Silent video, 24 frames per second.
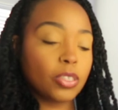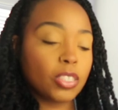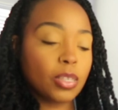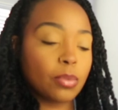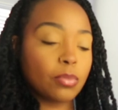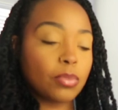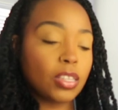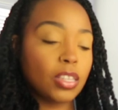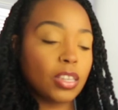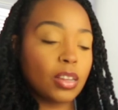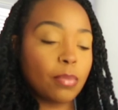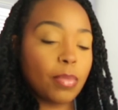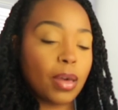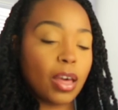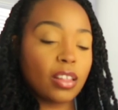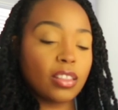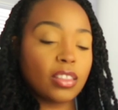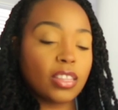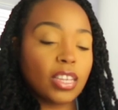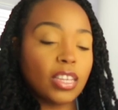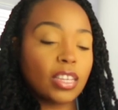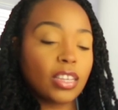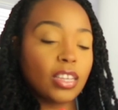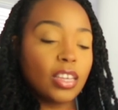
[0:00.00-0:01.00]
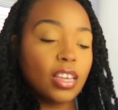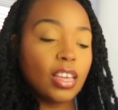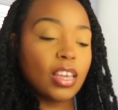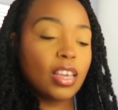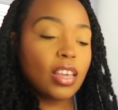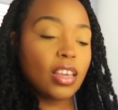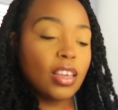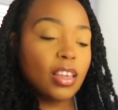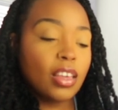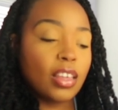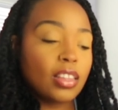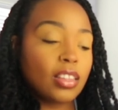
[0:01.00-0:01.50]
or something about they
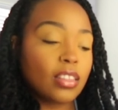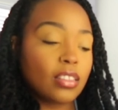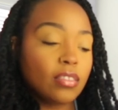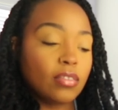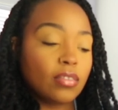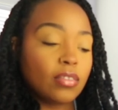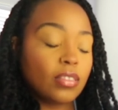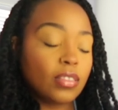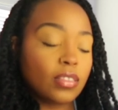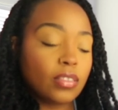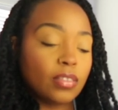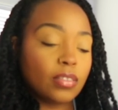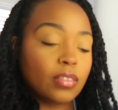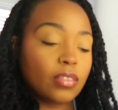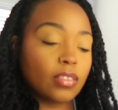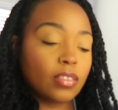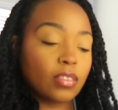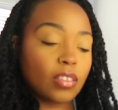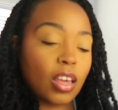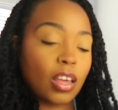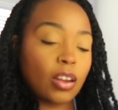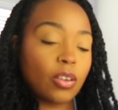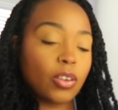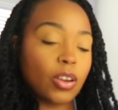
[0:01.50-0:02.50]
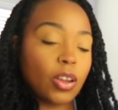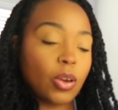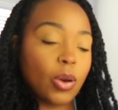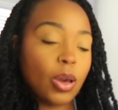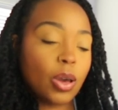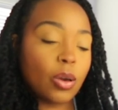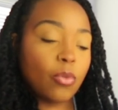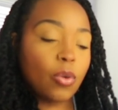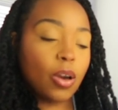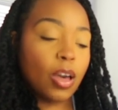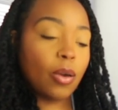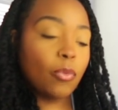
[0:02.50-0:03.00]
i don't know
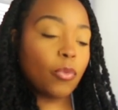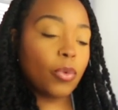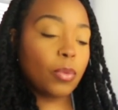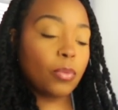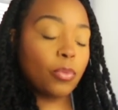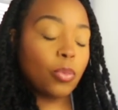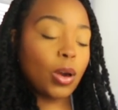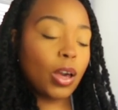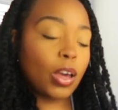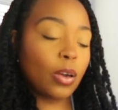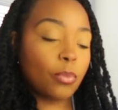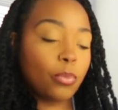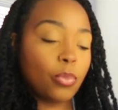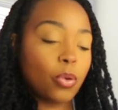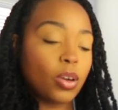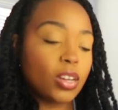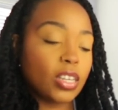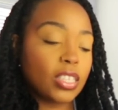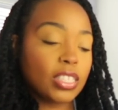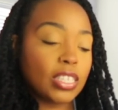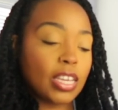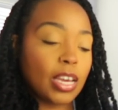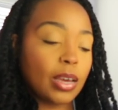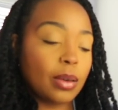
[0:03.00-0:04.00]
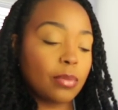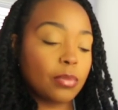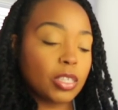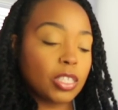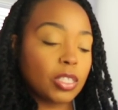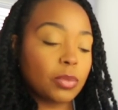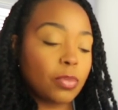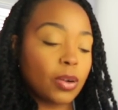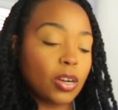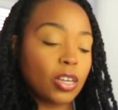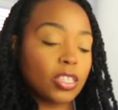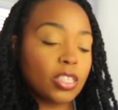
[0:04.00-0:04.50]
at, at one point point in time
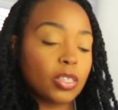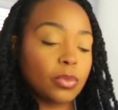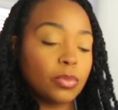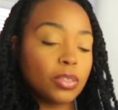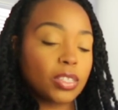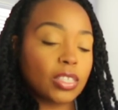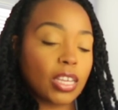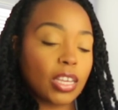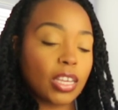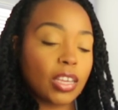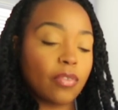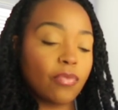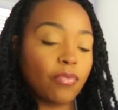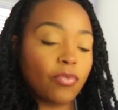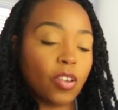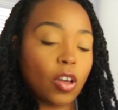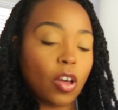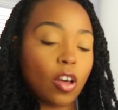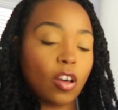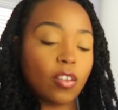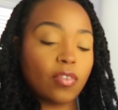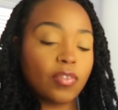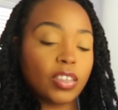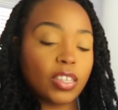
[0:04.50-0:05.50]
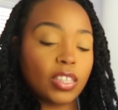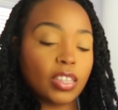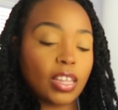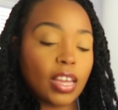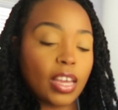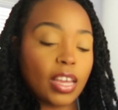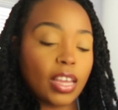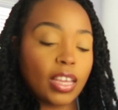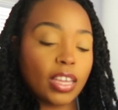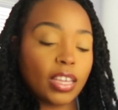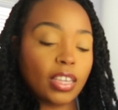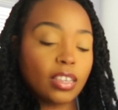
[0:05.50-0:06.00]
this person was like involved in
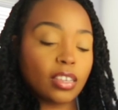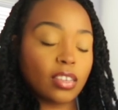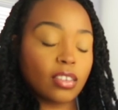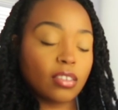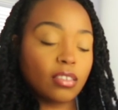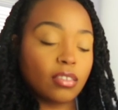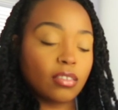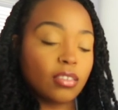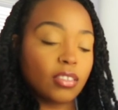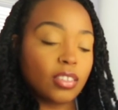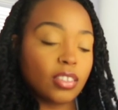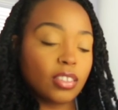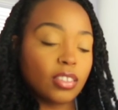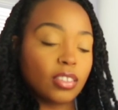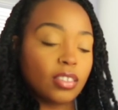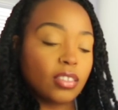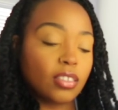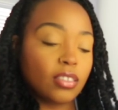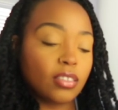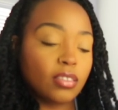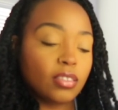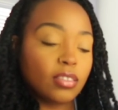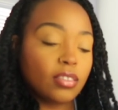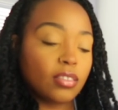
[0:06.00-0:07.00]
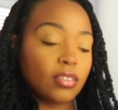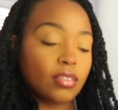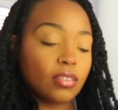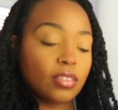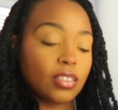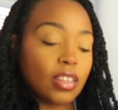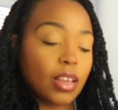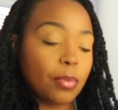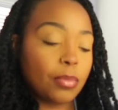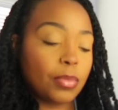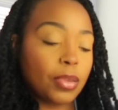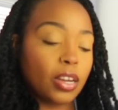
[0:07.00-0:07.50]
like
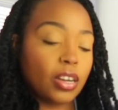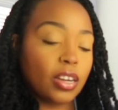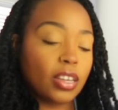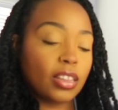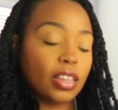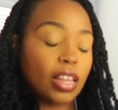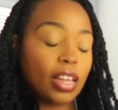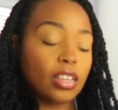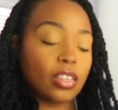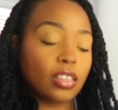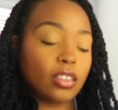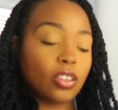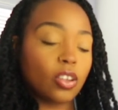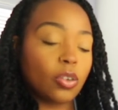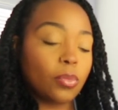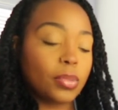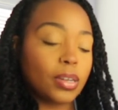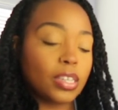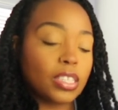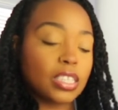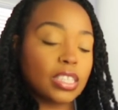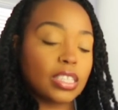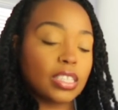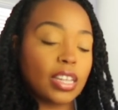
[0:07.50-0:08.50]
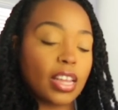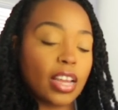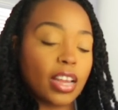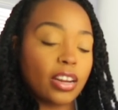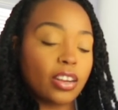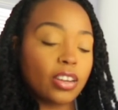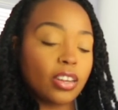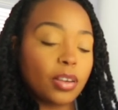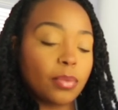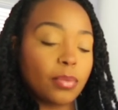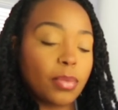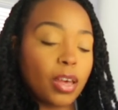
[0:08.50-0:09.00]
i'm hearing like a little bit of
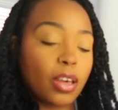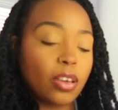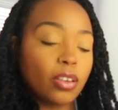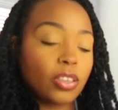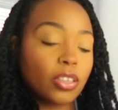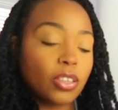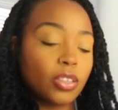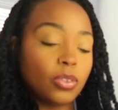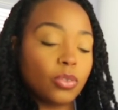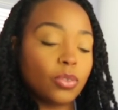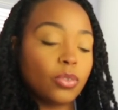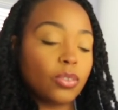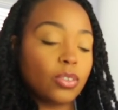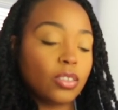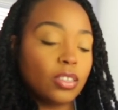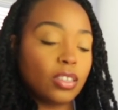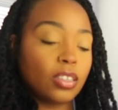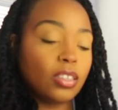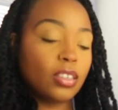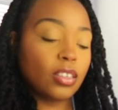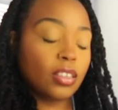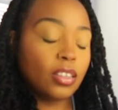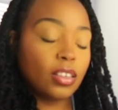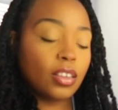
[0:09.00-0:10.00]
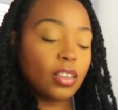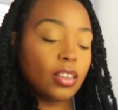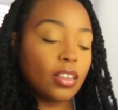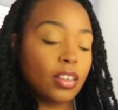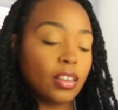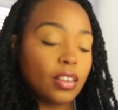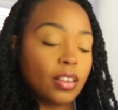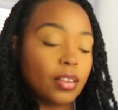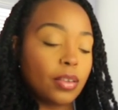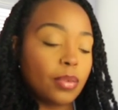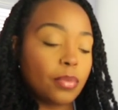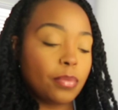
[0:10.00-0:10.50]
slander about you
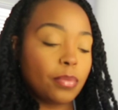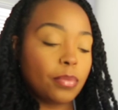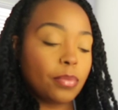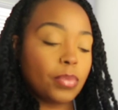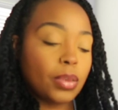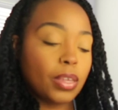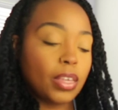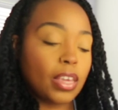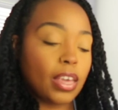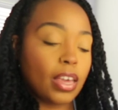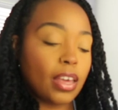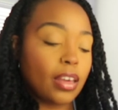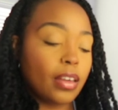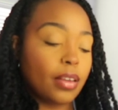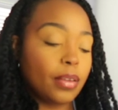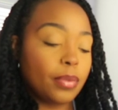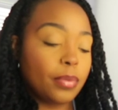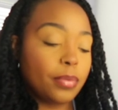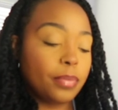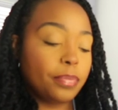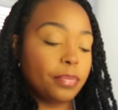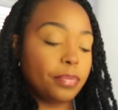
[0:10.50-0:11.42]
but yeah